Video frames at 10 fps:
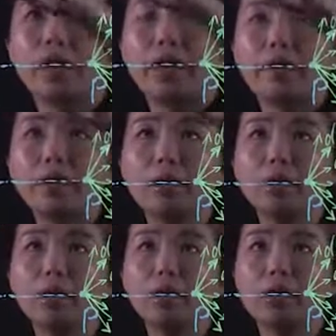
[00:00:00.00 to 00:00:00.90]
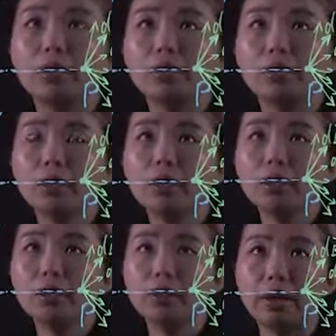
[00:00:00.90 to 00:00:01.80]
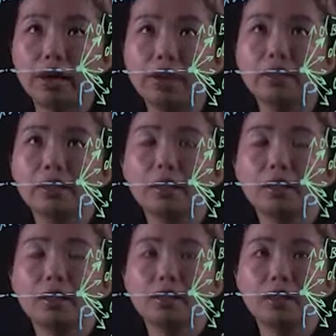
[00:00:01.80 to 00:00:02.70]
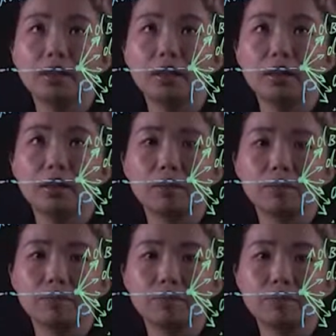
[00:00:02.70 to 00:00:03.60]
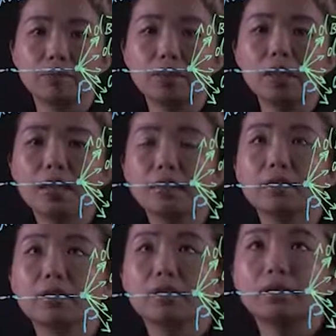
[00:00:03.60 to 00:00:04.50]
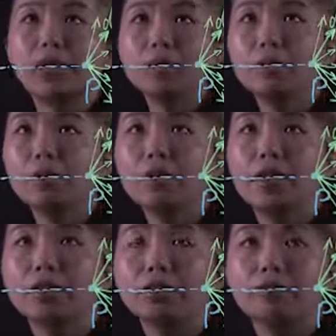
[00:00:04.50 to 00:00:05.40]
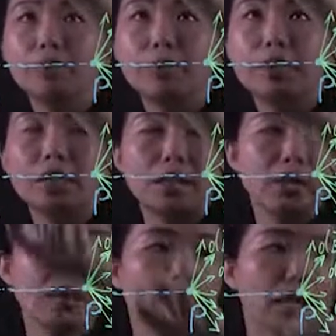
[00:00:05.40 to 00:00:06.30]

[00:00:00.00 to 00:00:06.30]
and then we are going to integrate the dot product of B